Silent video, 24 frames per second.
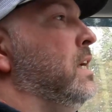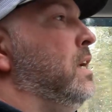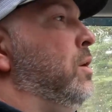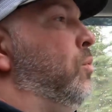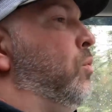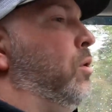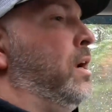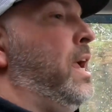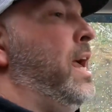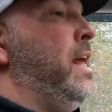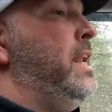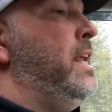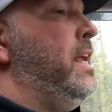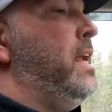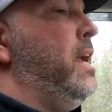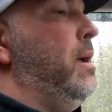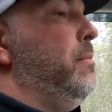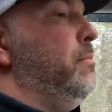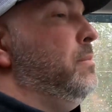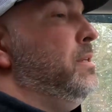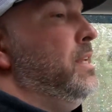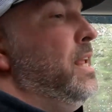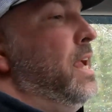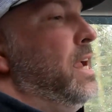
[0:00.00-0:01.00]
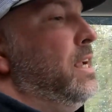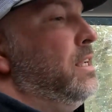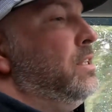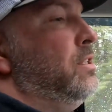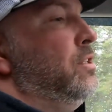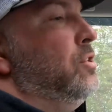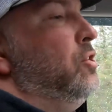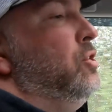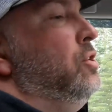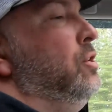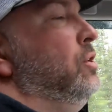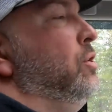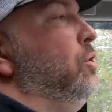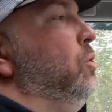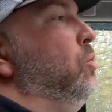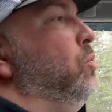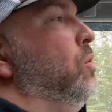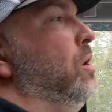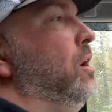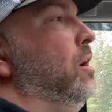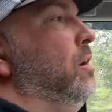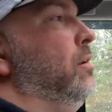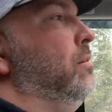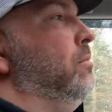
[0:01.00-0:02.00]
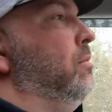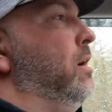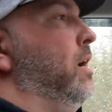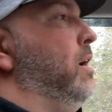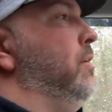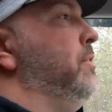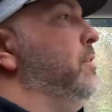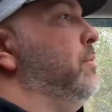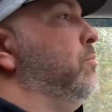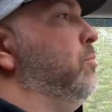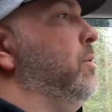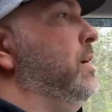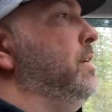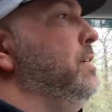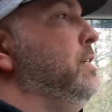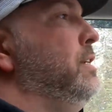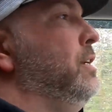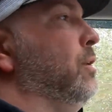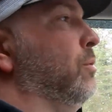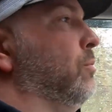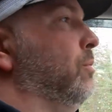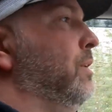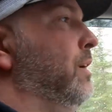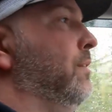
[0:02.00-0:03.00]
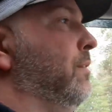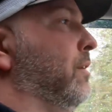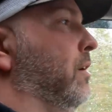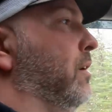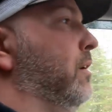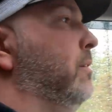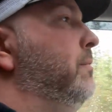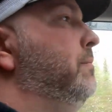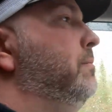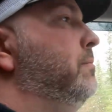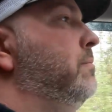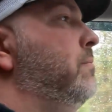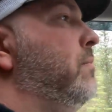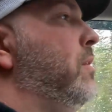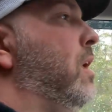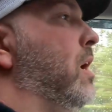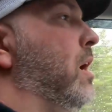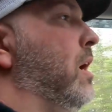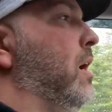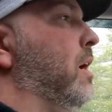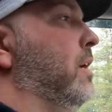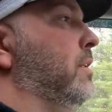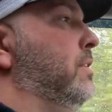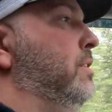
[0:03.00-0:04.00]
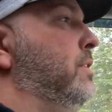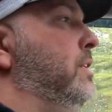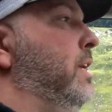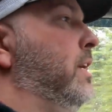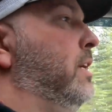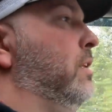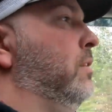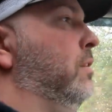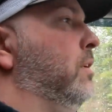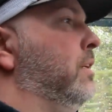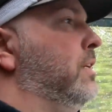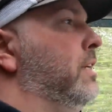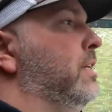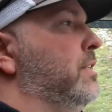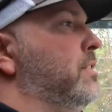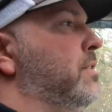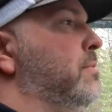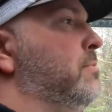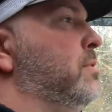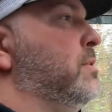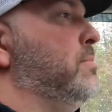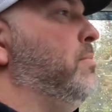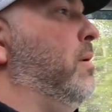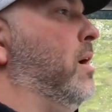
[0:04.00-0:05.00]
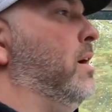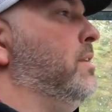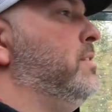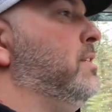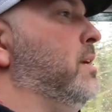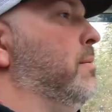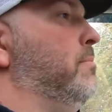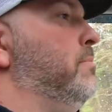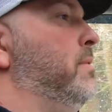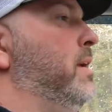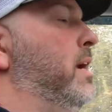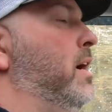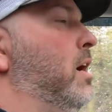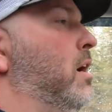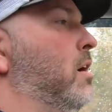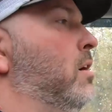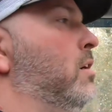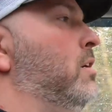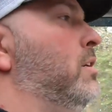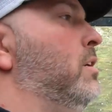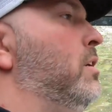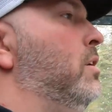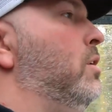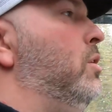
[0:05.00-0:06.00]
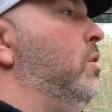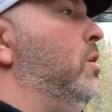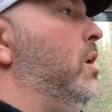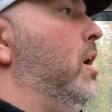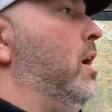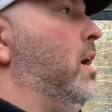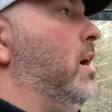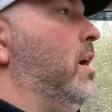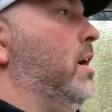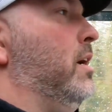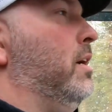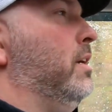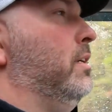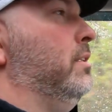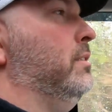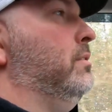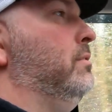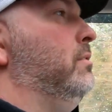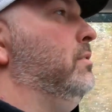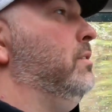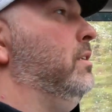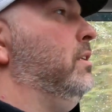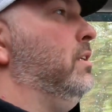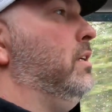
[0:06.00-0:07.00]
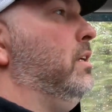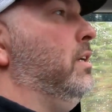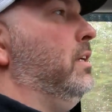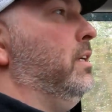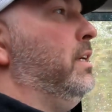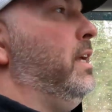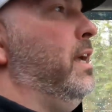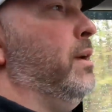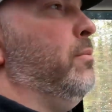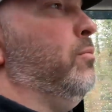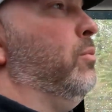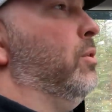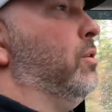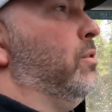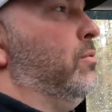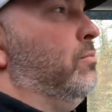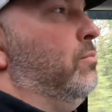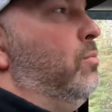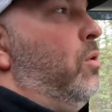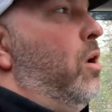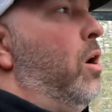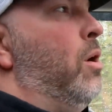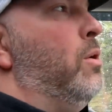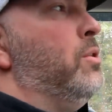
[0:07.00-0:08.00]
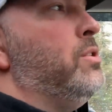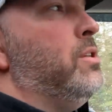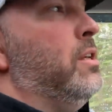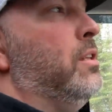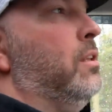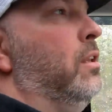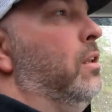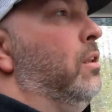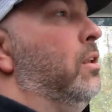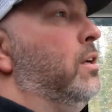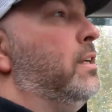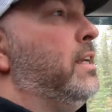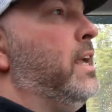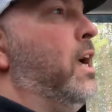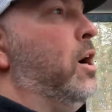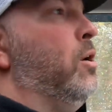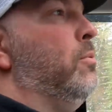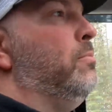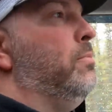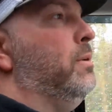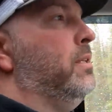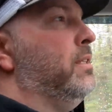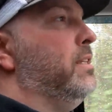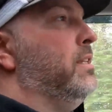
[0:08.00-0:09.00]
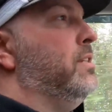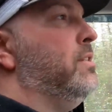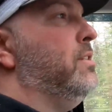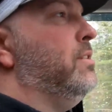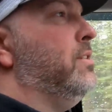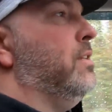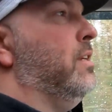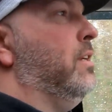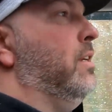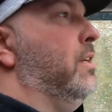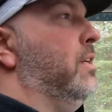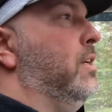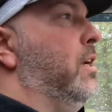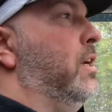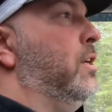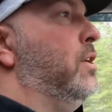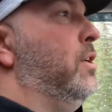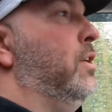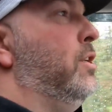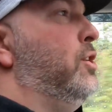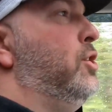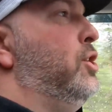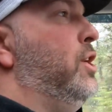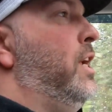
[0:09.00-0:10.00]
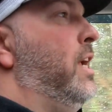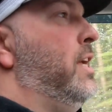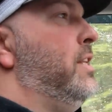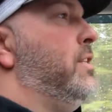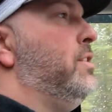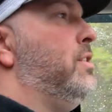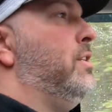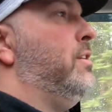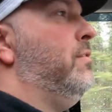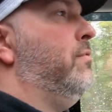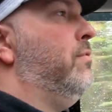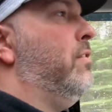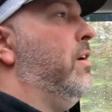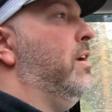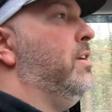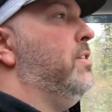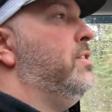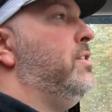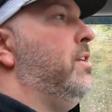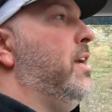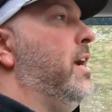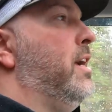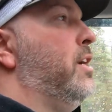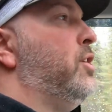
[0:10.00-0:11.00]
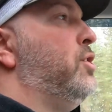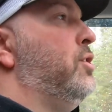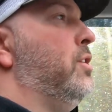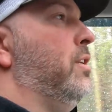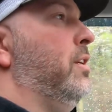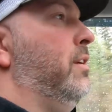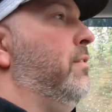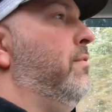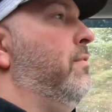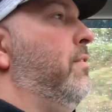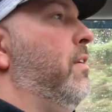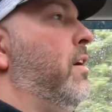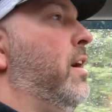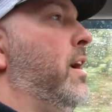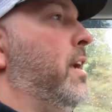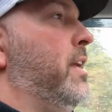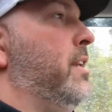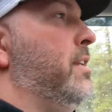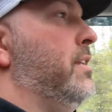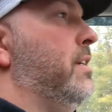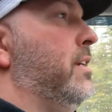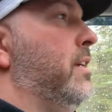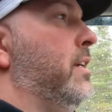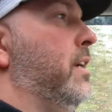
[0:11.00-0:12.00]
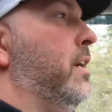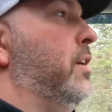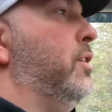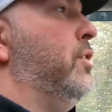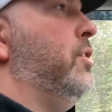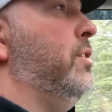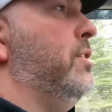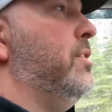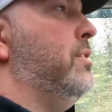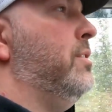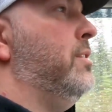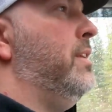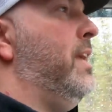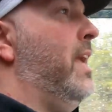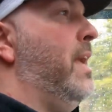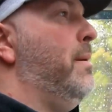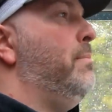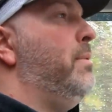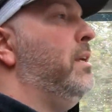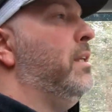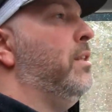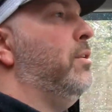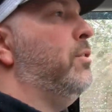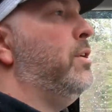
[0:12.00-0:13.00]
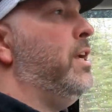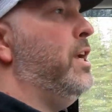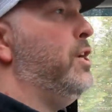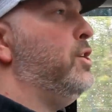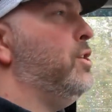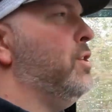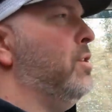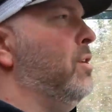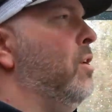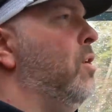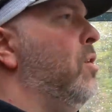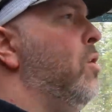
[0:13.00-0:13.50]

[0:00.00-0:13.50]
We're heading up next to around the Red Deer River to take a look at some spots up there. Again, we're always on the lookout, but this is a good chance for us to actually find a good camping location.